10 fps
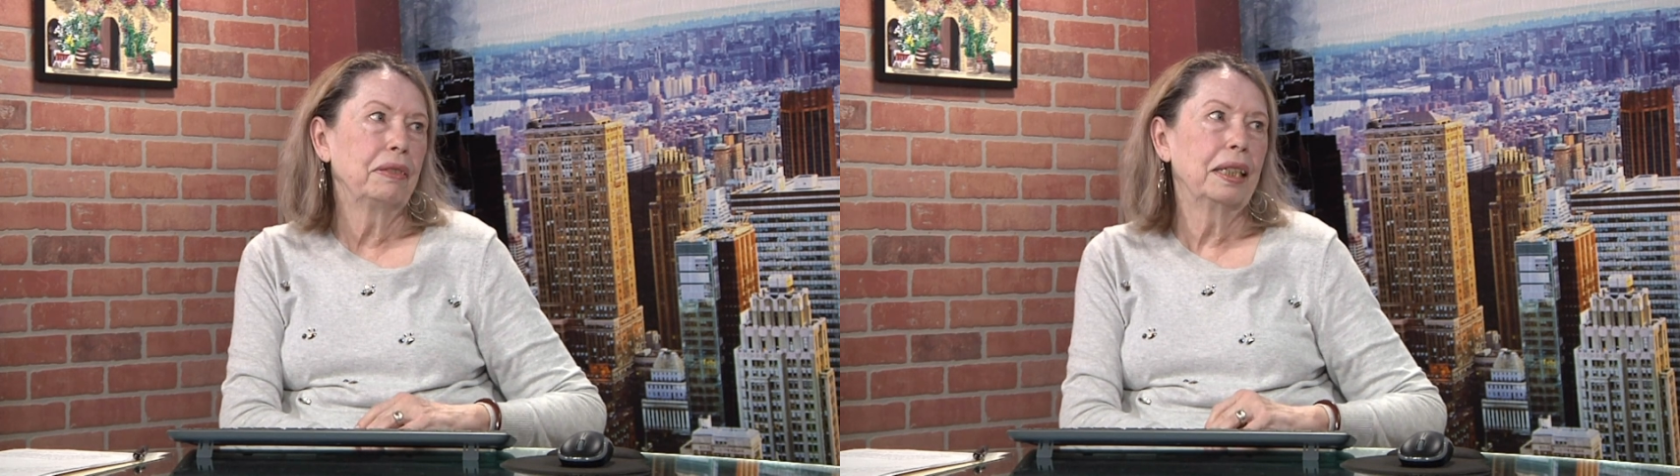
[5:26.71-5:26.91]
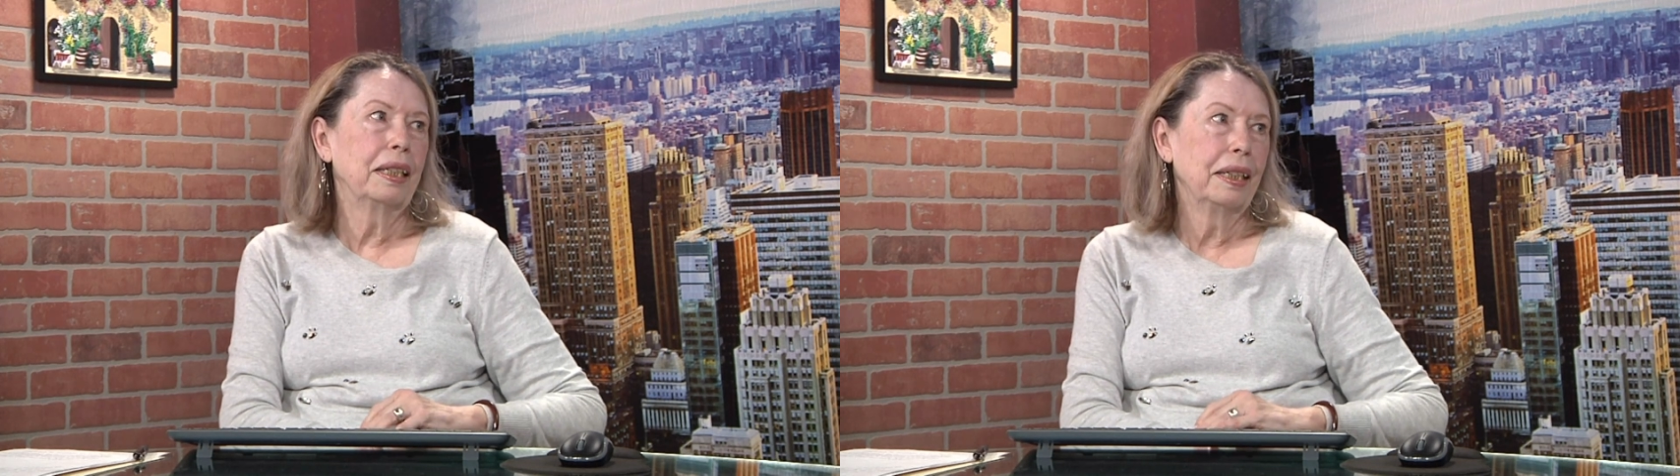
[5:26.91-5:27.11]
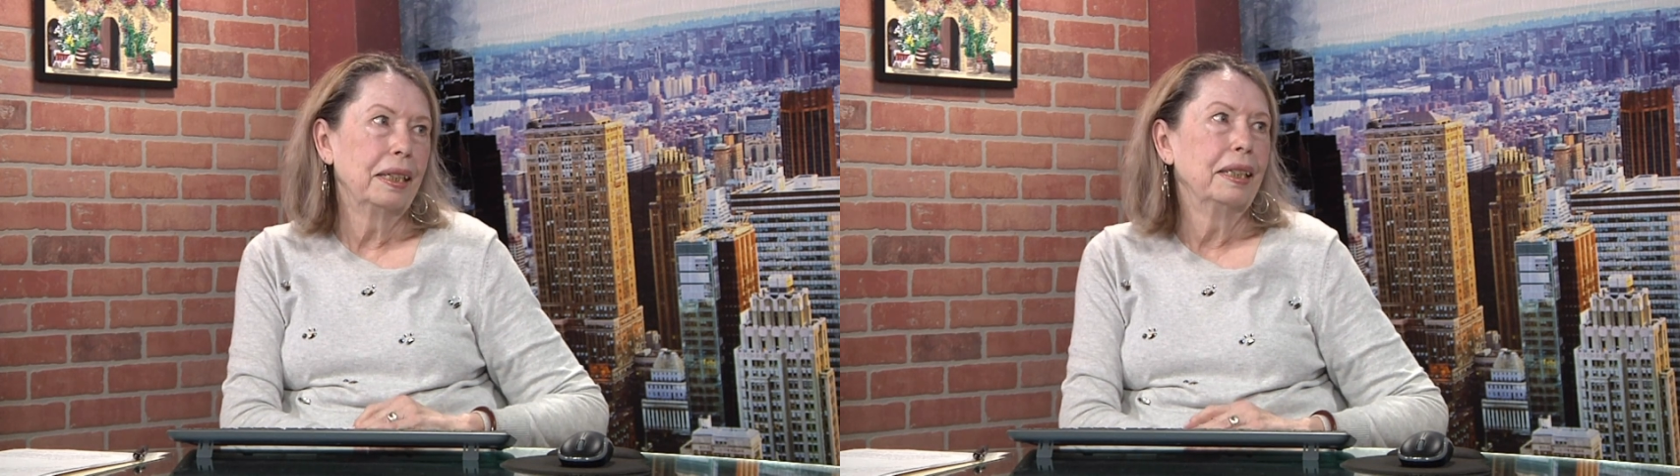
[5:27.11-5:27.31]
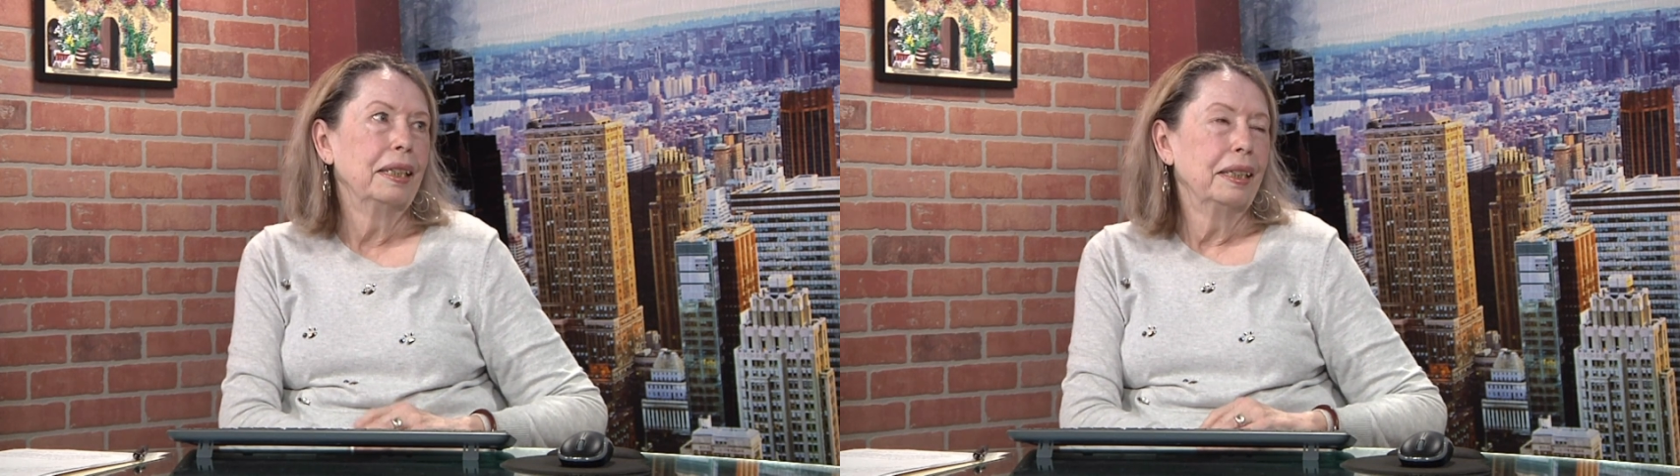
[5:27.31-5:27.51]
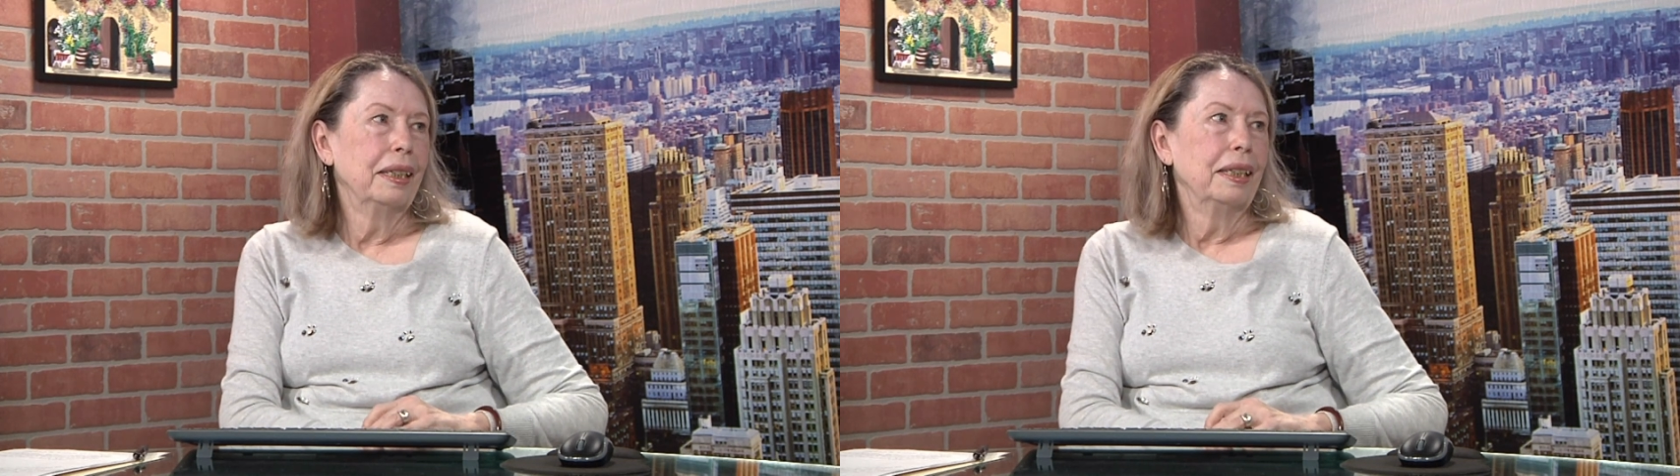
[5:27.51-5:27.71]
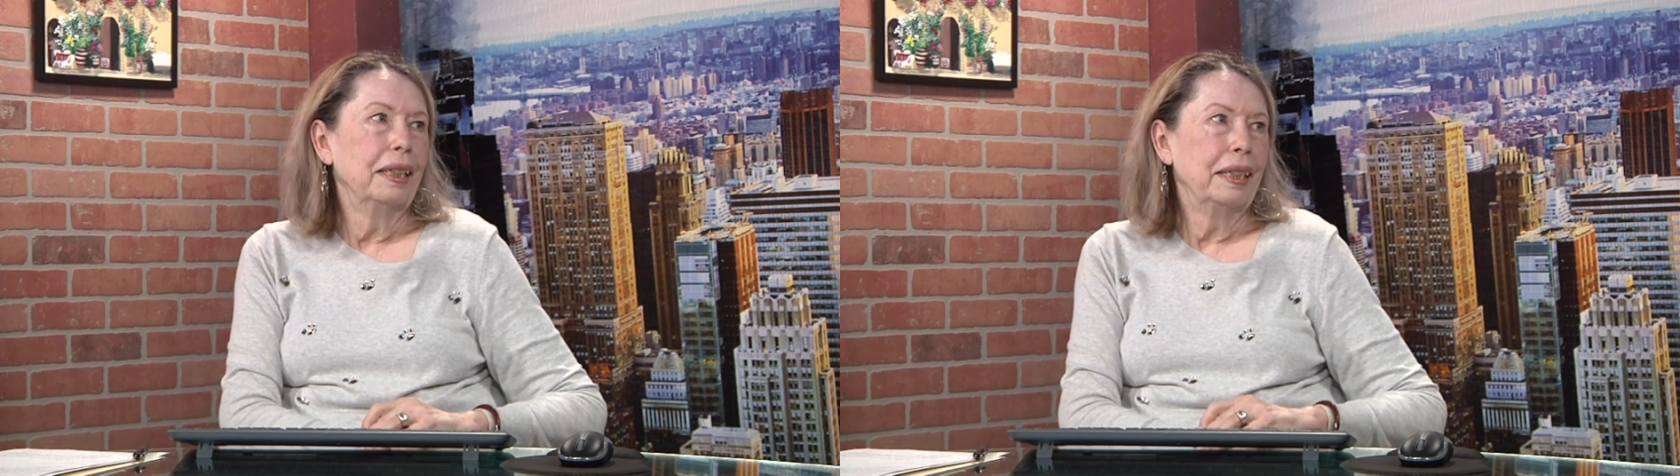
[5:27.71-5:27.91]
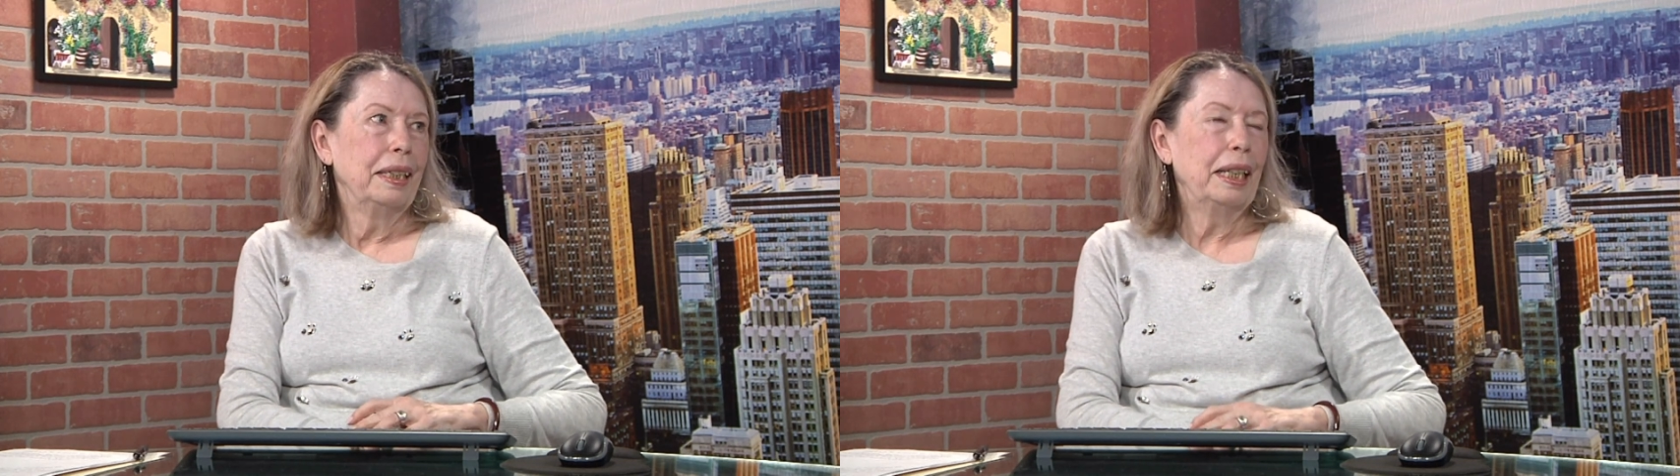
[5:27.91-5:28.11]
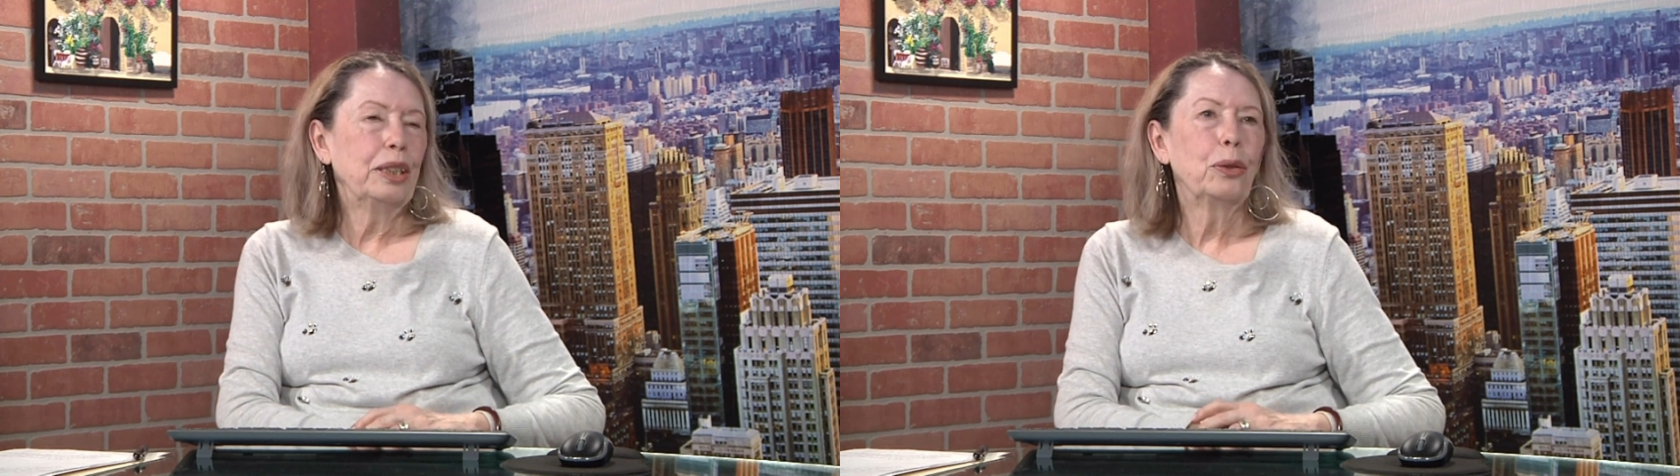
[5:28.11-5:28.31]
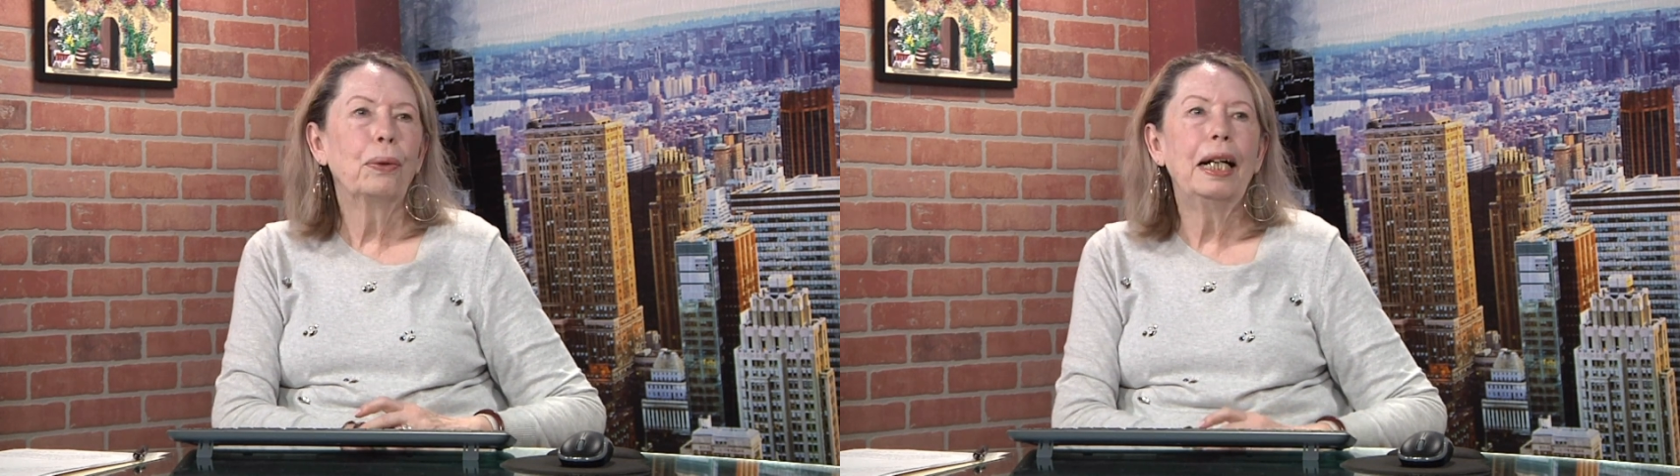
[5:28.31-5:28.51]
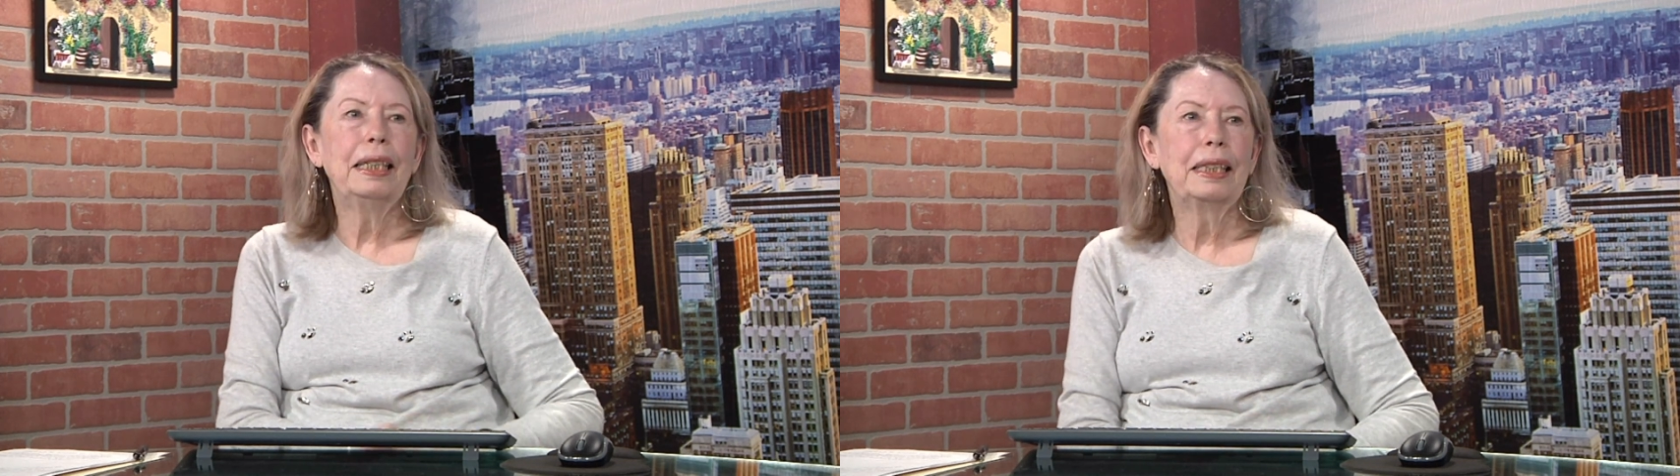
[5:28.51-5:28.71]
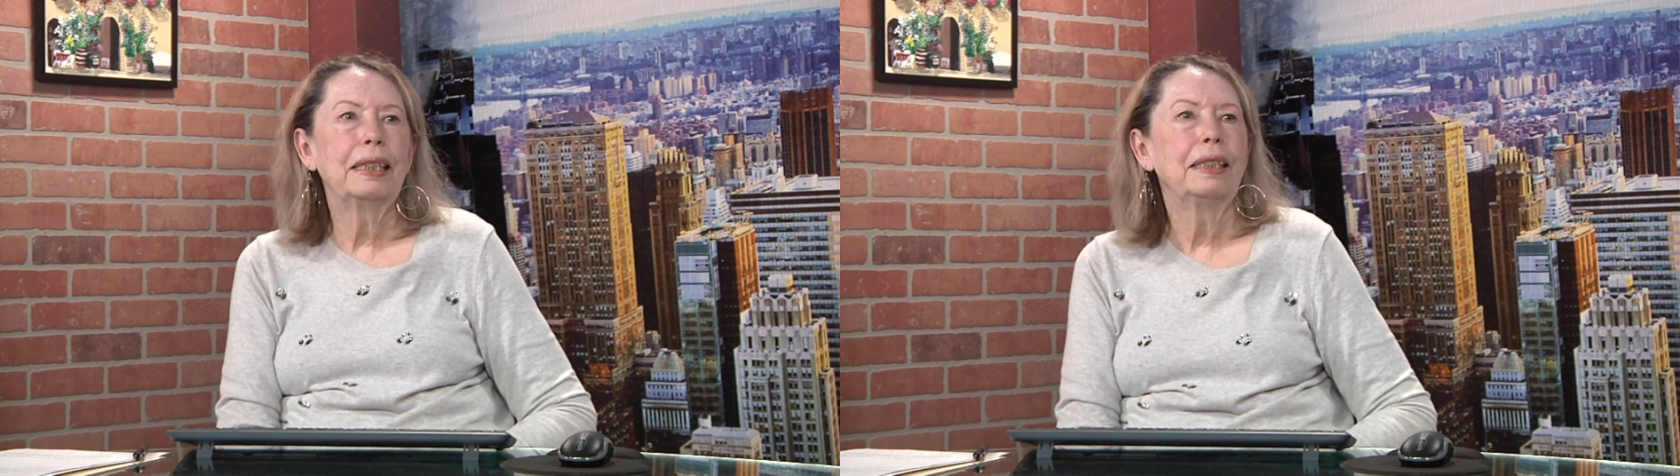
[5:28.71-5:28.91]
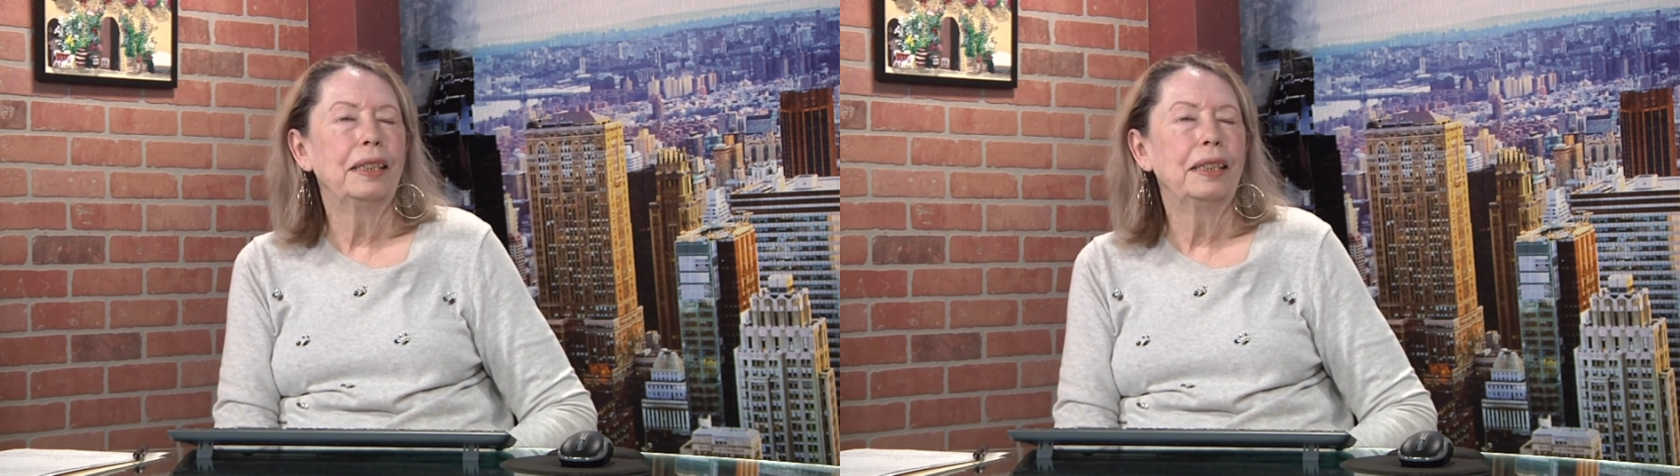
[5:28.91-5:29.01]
to think twice.